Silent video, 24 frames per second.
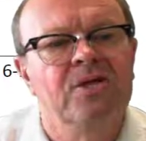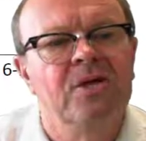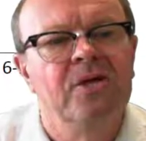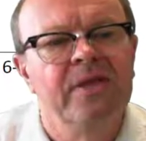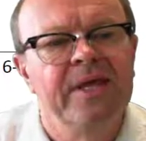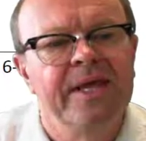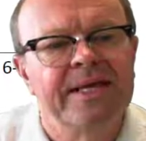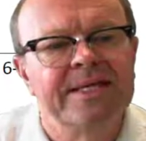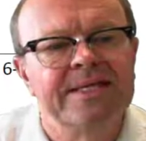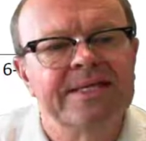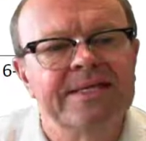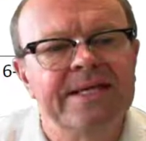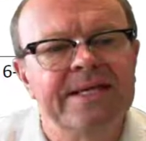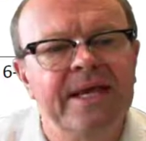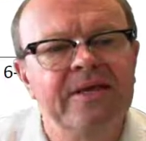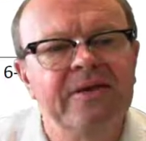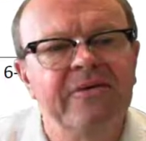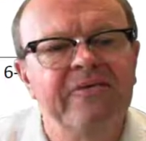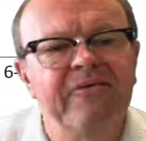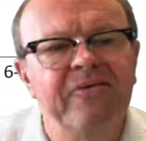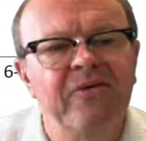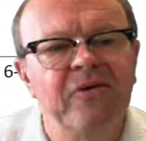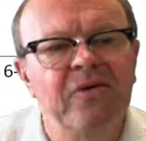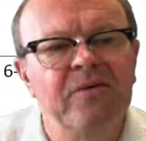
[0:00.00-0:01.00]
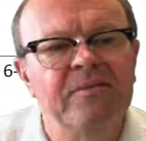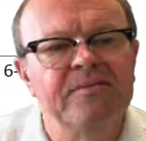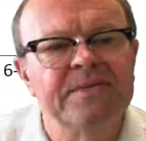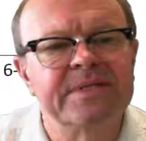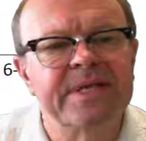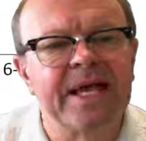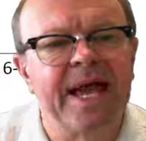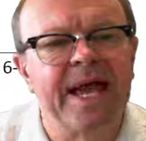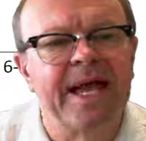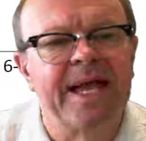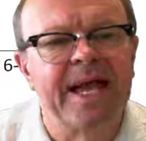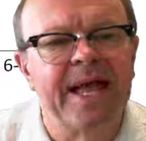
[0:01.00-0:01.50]
To the extent a
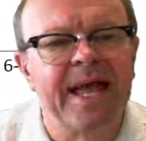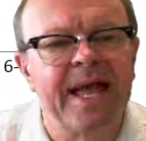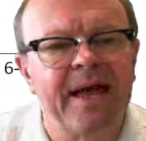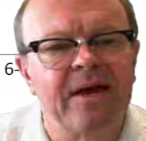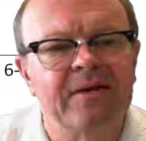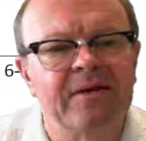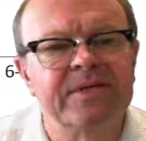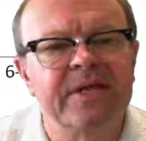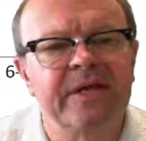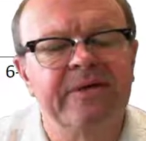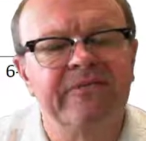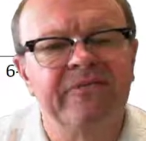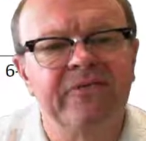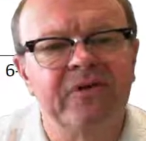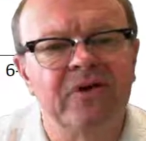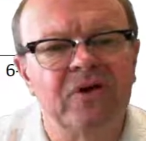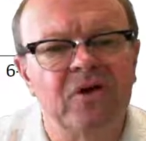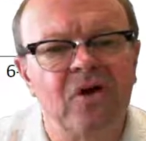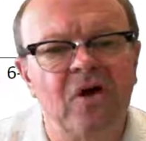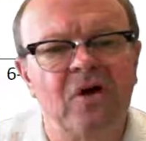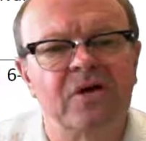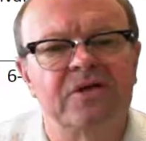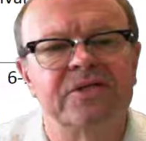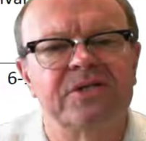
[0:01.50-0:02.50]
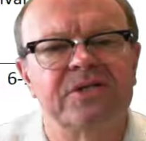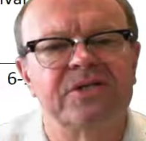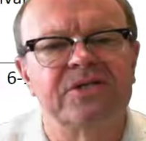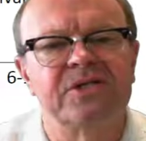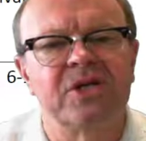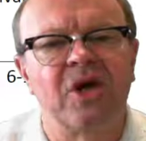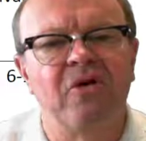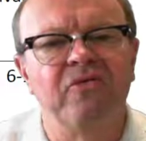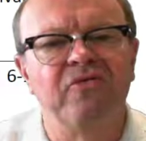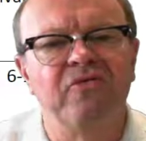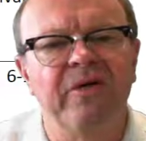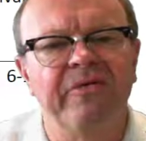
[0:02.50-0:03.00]
firm's accounting for
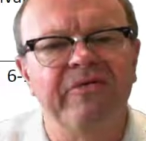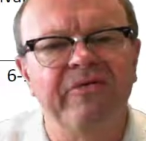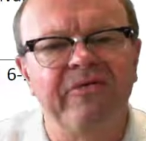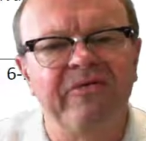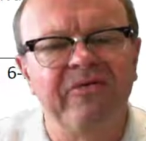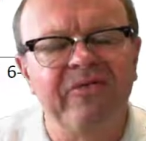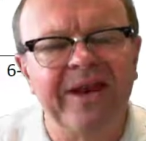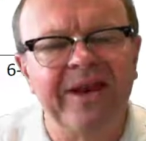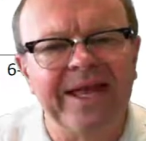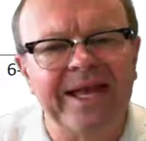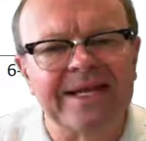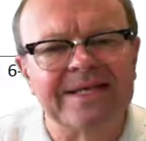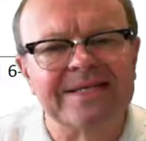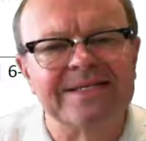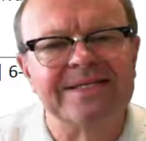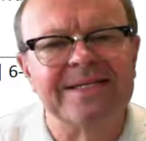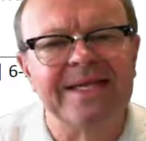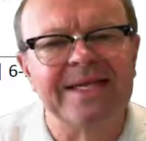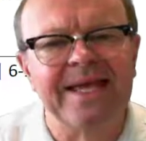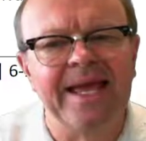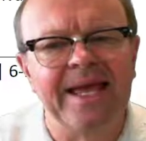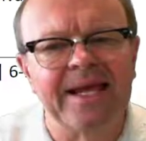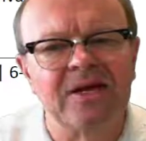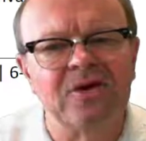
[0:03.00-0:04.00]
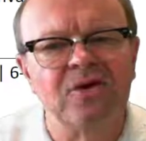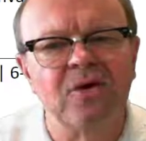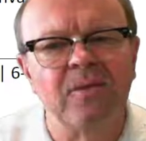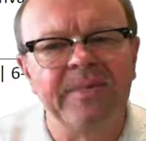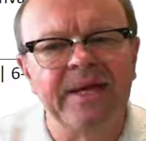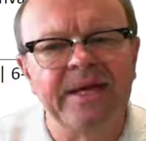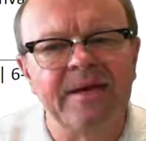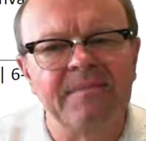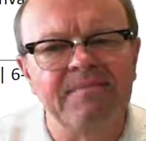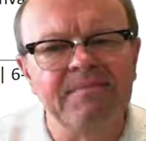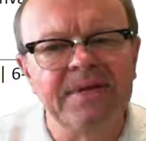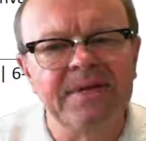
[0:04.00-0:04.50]
costs reflects the
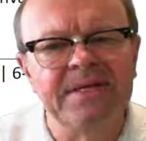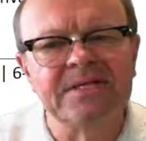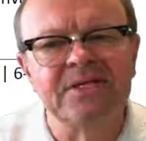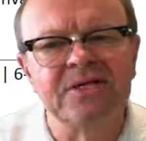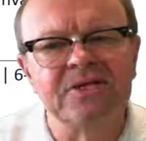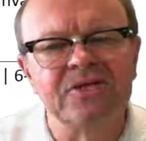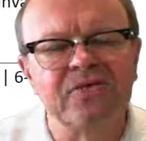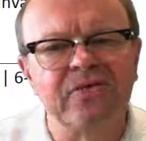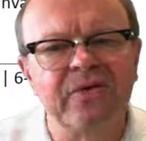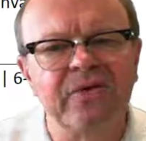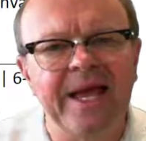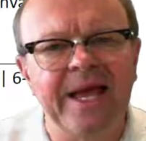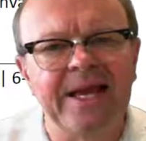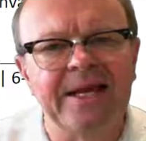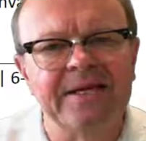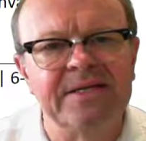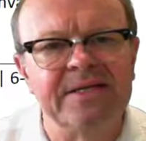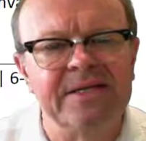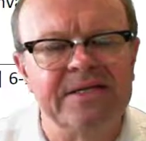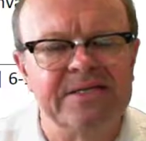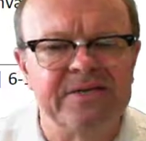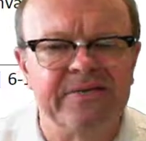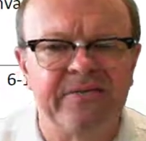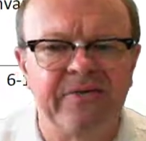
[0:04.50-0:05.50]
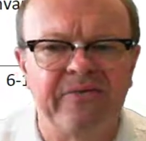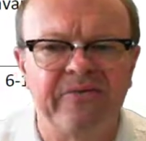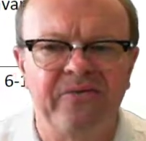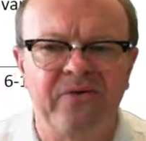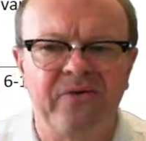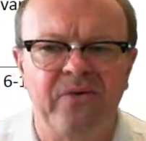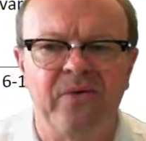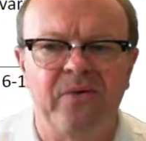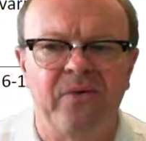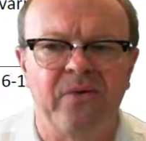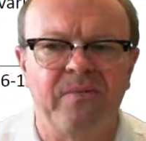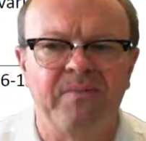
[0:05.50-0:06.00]
economic and business realities of a
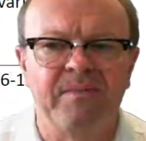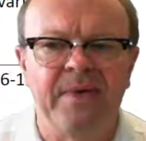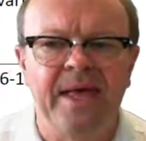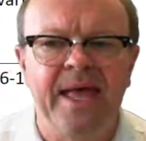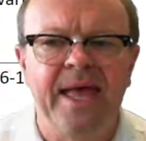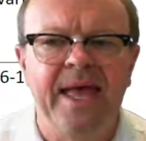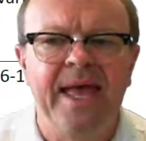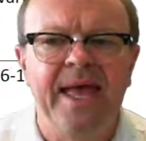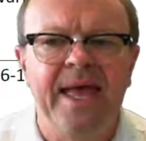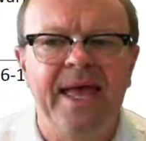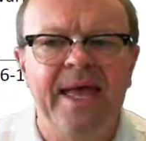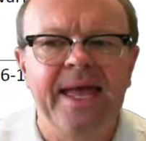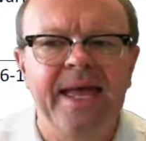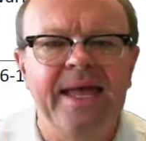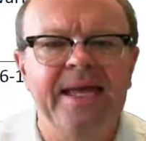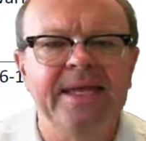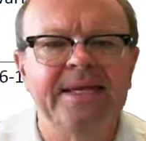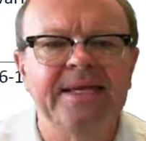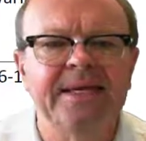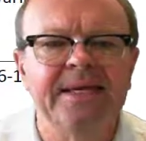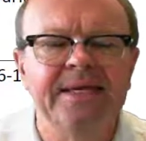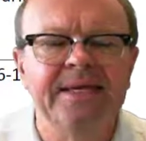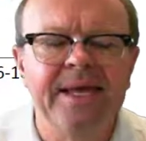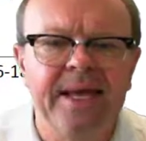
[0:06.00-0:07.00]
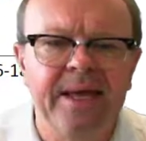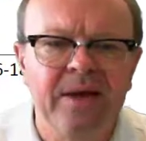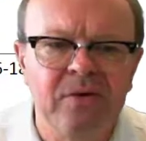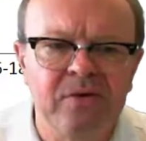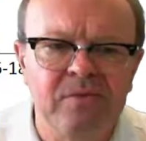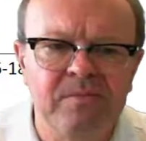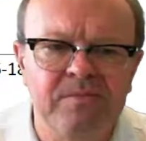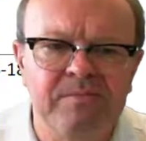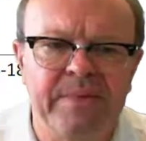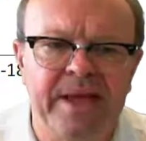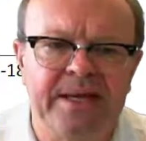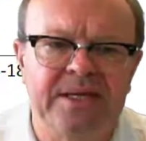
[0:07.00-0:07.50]
firm, it can
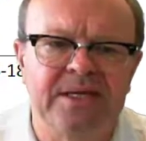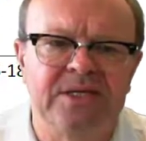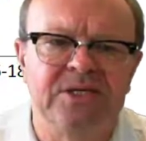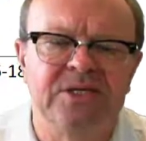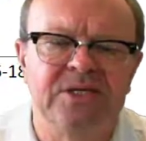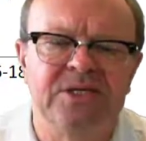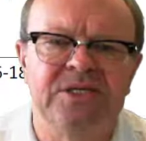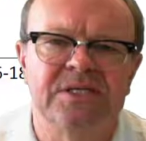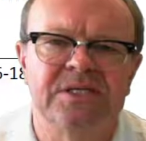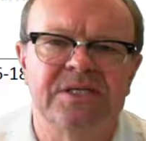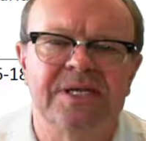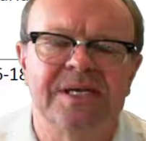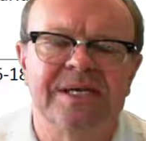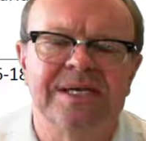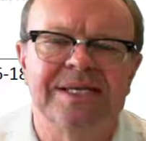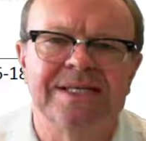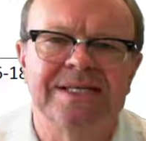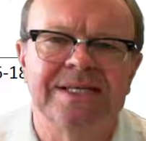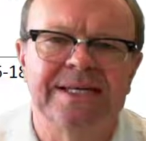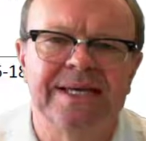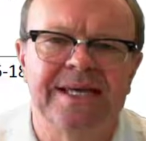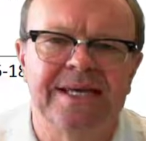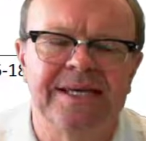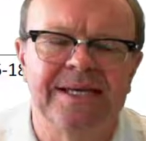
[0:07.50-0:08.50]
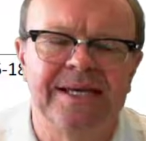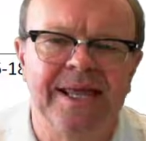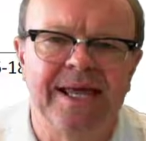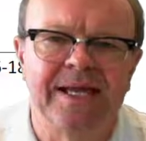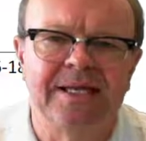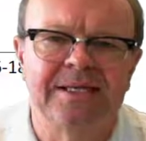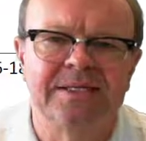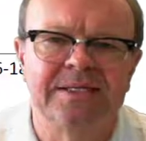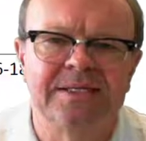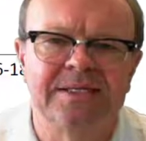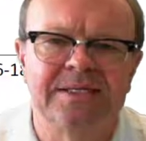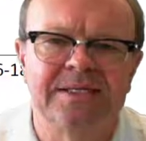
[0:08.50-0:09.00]
help managers
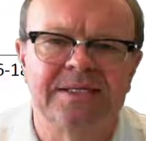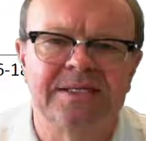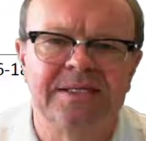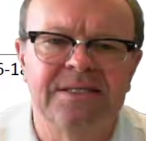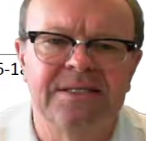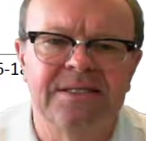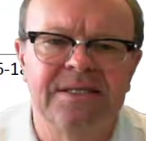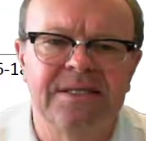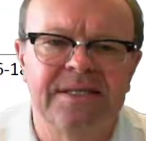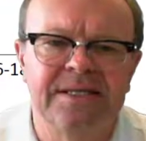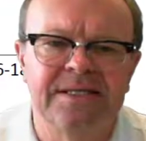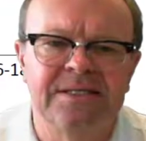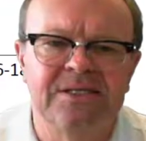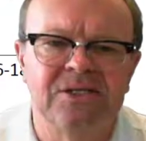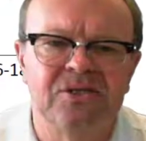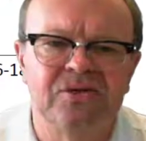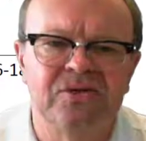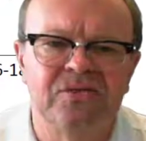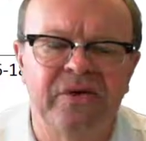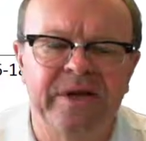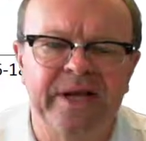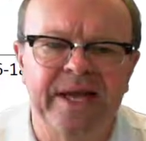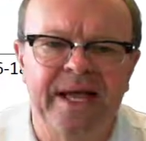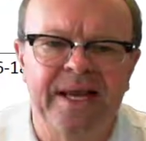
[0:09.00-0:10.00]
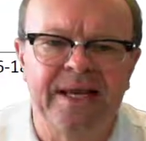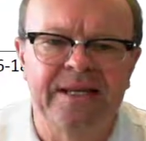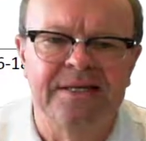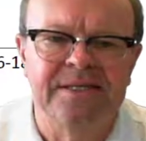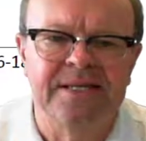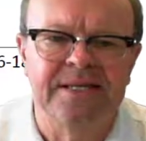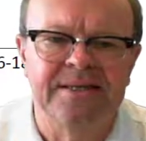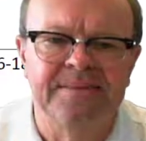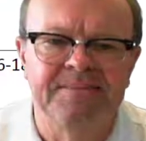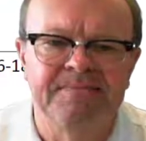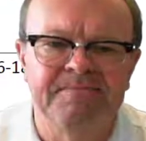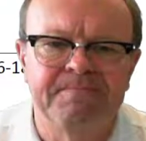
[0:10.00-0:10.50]
connect to this
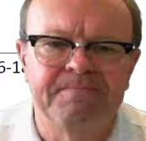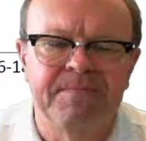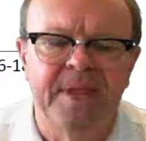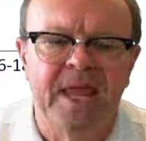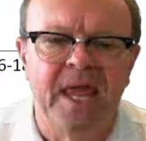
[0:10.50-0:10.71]
reality.